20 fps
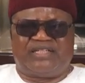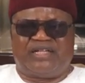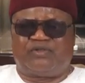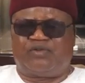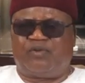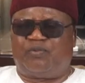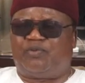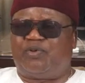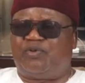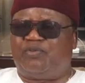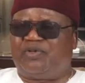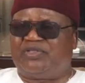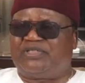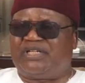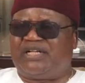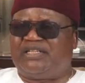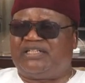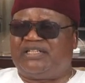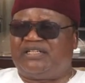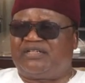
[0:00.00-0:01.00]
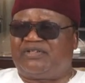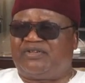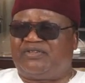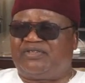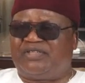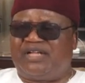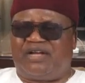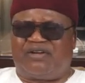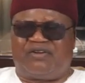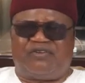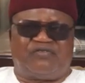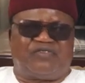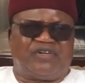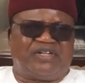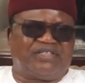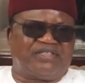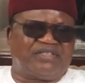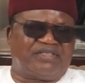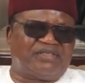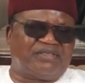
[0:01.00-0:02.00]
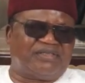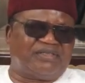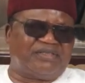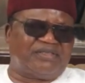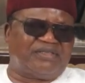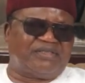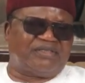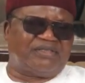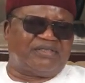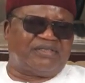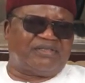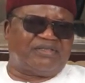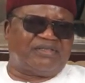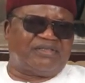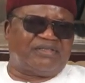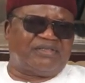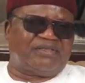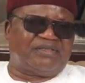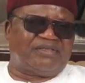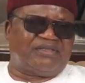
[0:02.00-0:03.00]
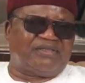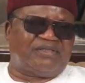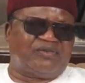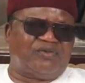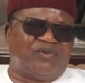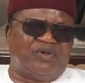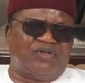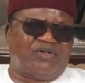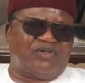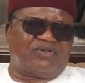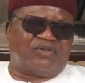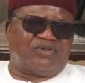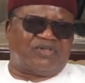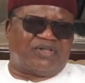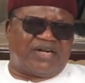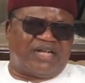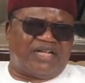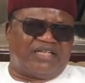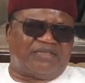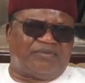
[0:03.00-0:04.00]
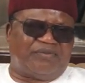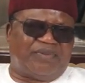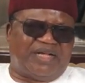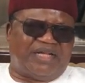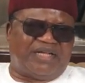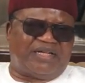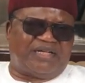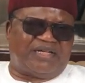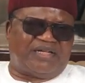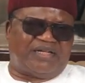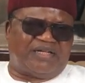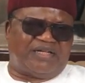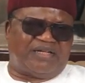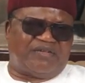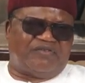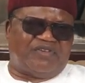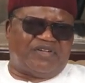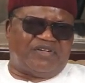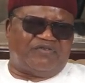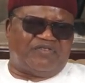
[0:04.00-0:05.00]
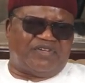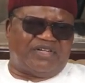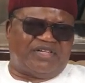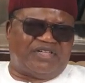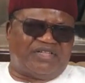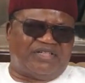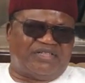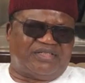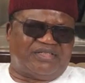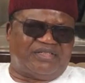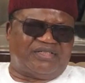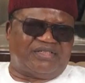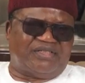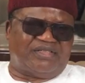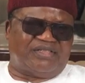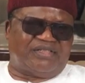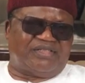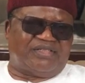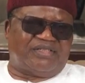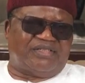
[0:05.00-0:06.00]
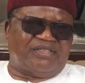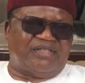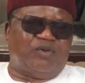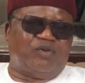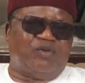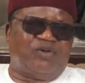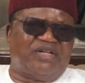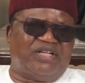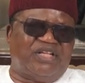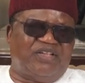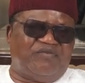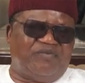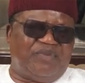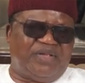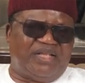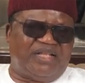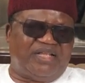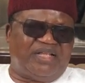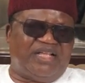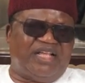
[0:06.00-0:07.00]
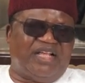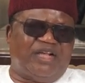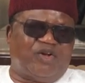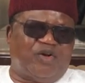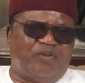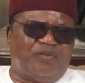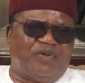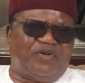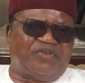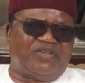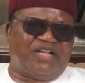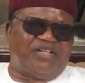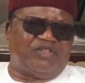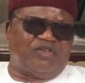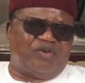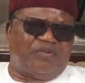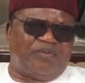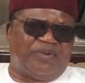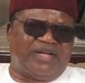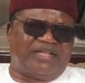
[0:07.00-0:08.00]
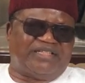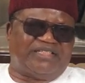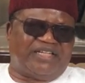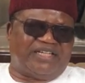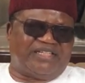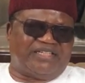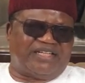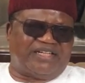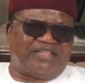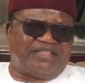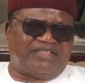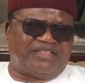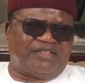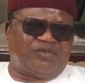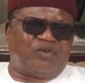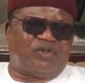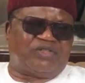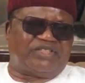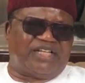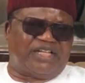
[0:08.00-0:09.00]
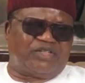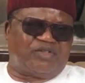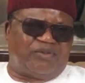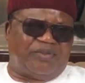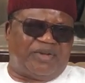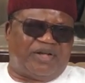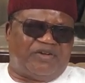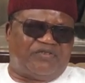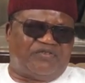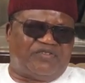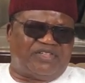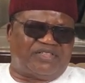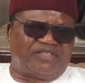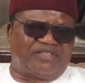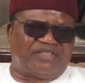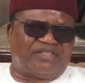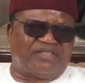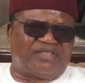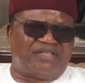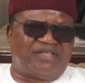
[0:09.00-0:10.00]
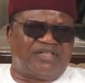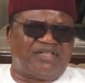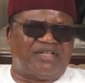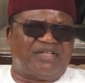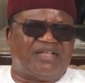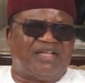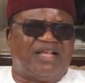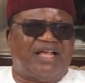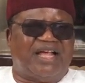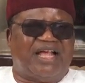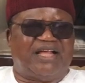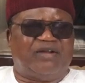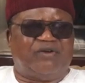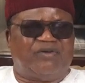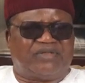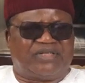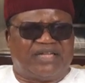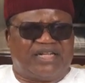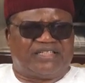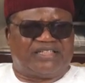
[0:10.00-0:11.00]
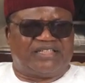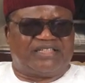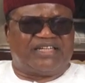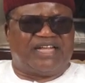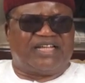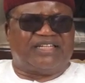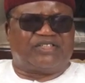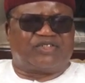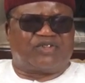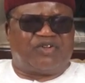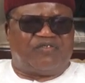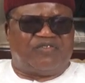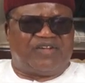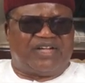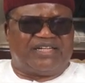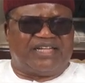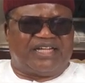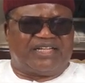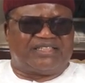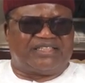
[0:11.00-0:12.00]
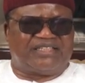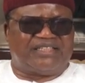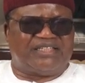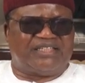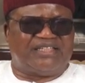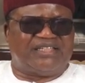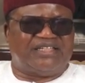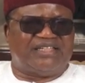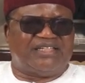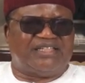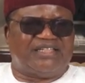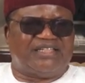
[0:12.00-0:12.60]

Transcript: asked them to promote at the Constitutional Conference, were not authorized by Afenifere. They will give me a copy of that Yoruba agenda. It was sent to my office. I looked at it and discovered that